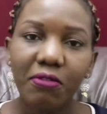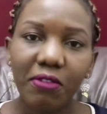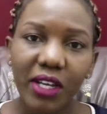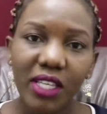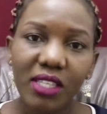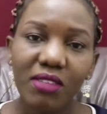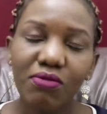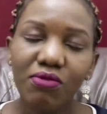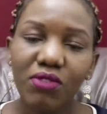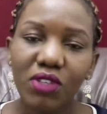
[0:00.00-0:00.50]

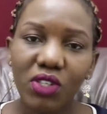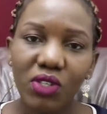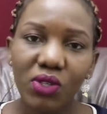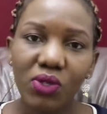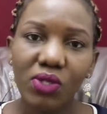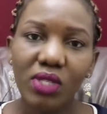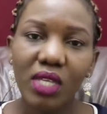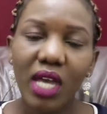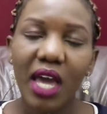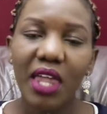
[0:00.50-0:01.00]
first
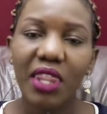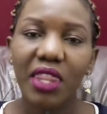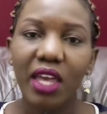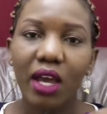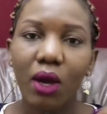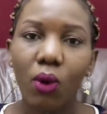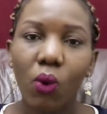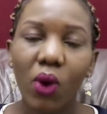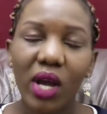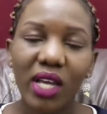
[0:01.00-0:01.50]
videos are
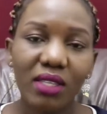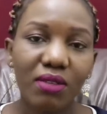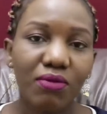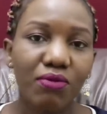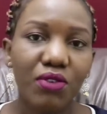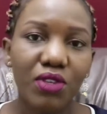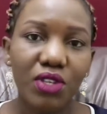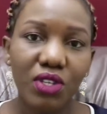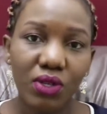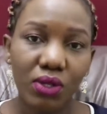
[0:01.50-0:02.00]
their
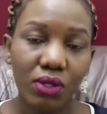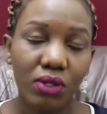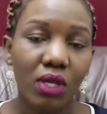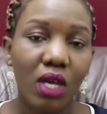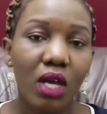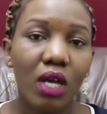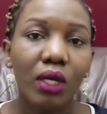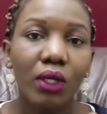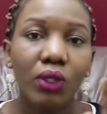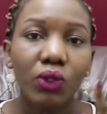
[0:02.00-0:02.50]
worst videos.
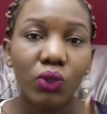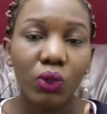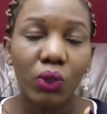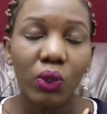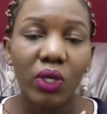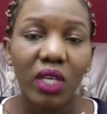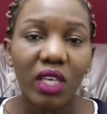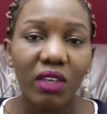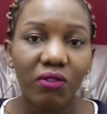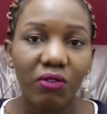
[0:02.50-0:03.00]

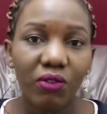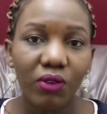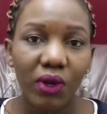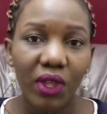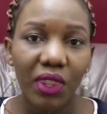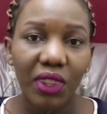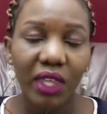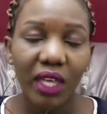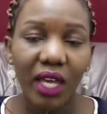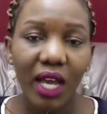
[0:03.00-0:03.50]
So if
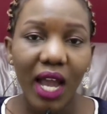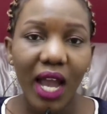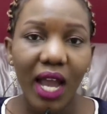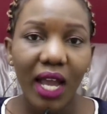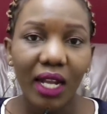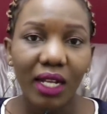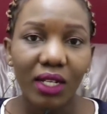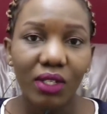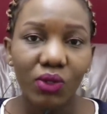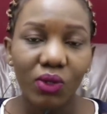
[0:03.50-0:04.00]
you are there
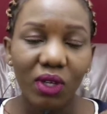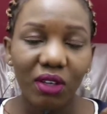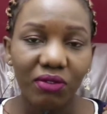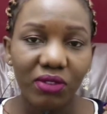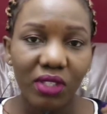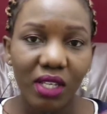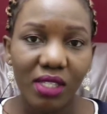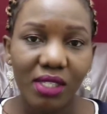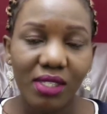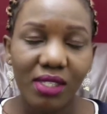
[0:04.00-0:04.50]
and you
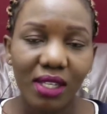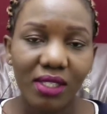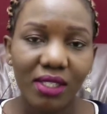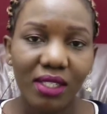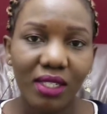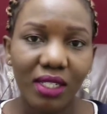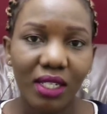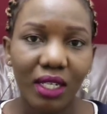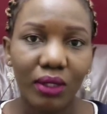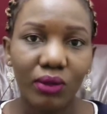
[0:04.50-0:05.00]
have just
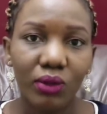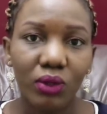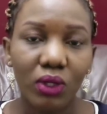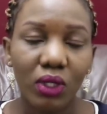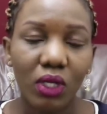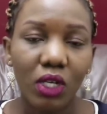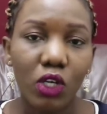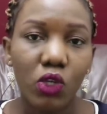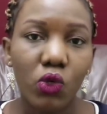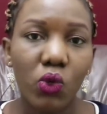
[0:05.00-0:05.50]
started out,
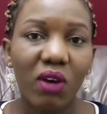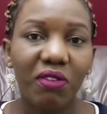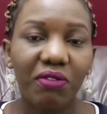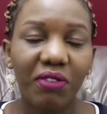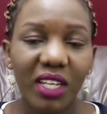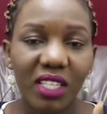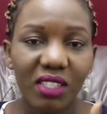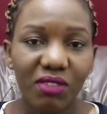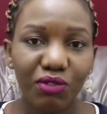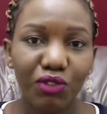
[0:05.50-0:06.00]
your
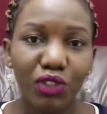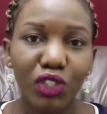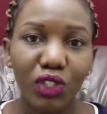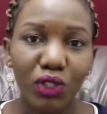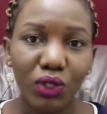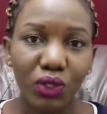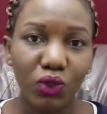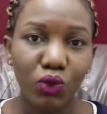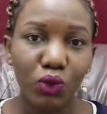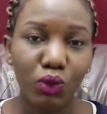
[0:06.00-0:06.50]
first
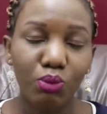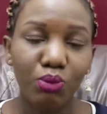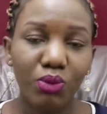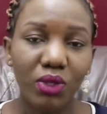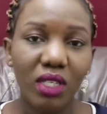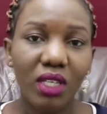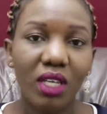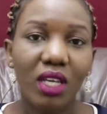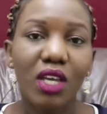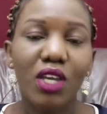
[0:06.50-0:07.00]
videos will
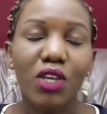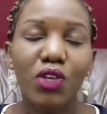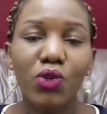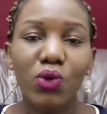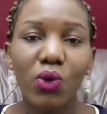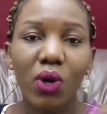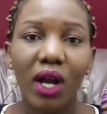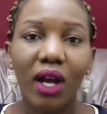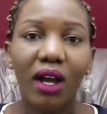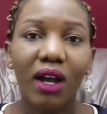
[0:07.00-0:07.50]
be
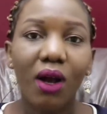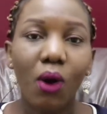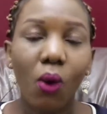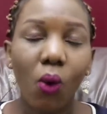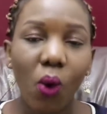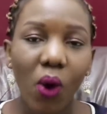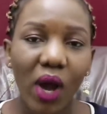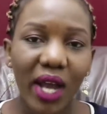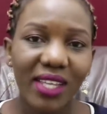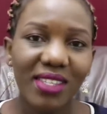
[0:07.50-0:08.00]
your
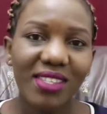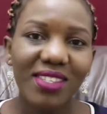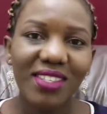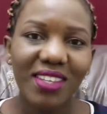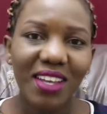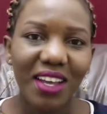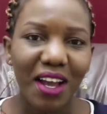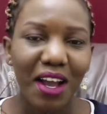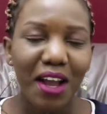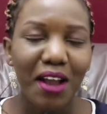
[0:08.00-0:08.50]

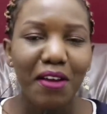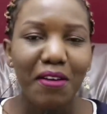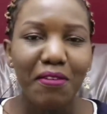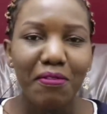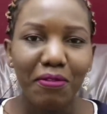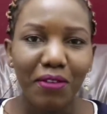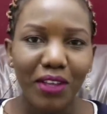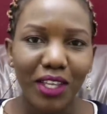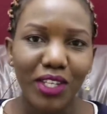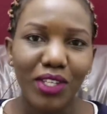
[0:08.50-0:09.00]
worst
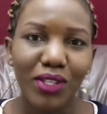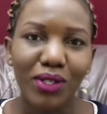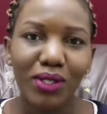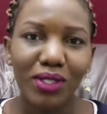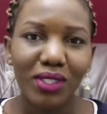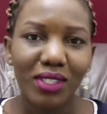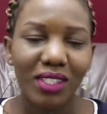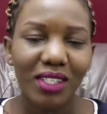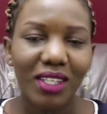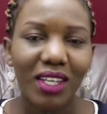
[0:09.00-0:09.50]

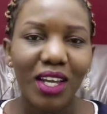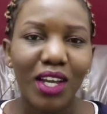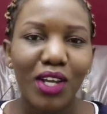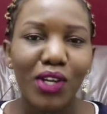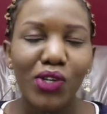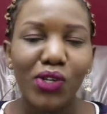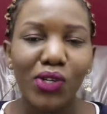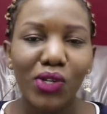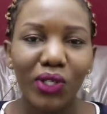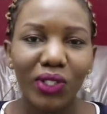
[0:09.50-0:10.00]
videos
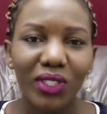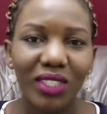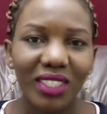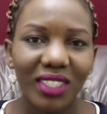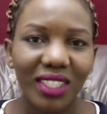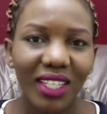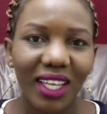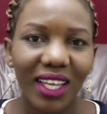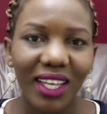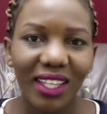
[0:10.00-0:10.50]

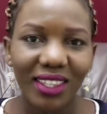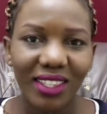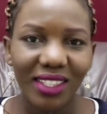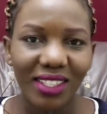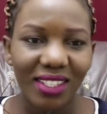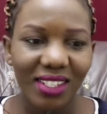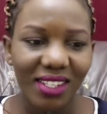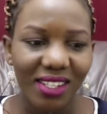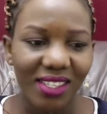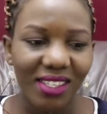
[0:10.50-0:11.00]
don't
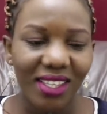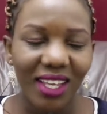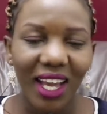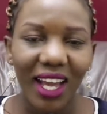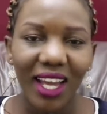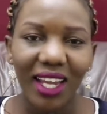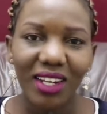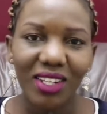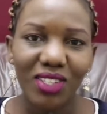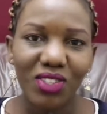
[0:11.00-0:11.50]
get
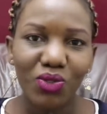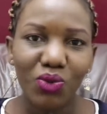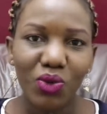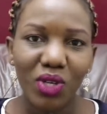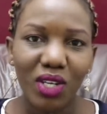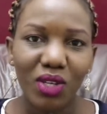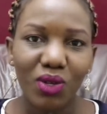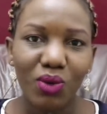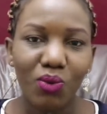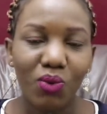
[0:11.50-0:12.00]
discouraged
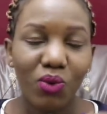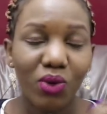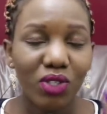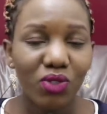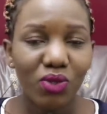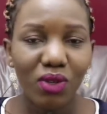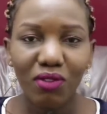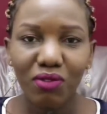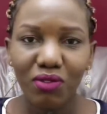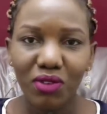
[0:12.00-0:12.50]
when you
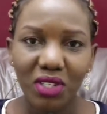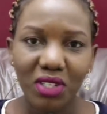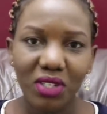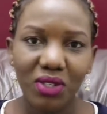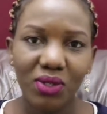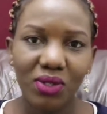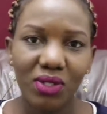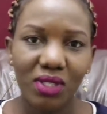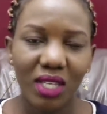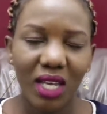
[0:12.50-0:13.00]
watch your
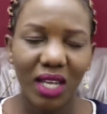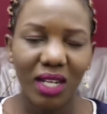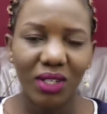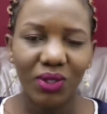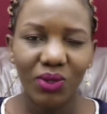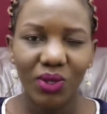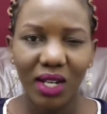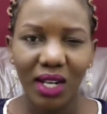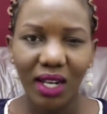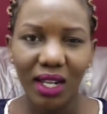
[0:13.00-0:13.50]
videos
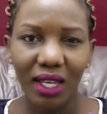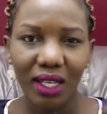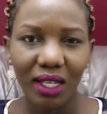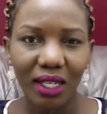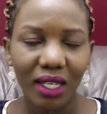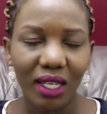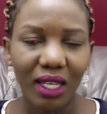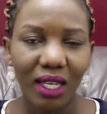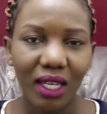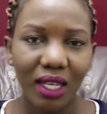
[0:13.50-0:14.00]
and you are
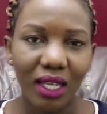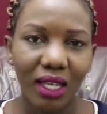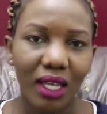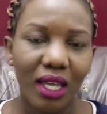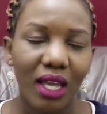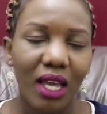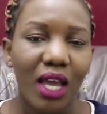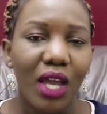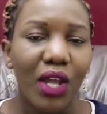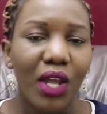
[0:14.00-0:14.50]
like hey